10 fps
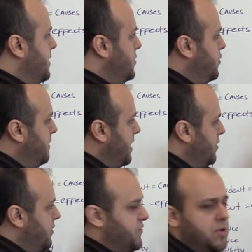You may
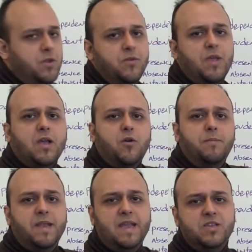also use a
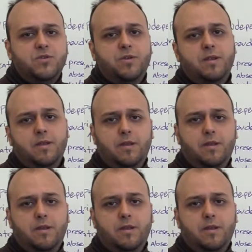combination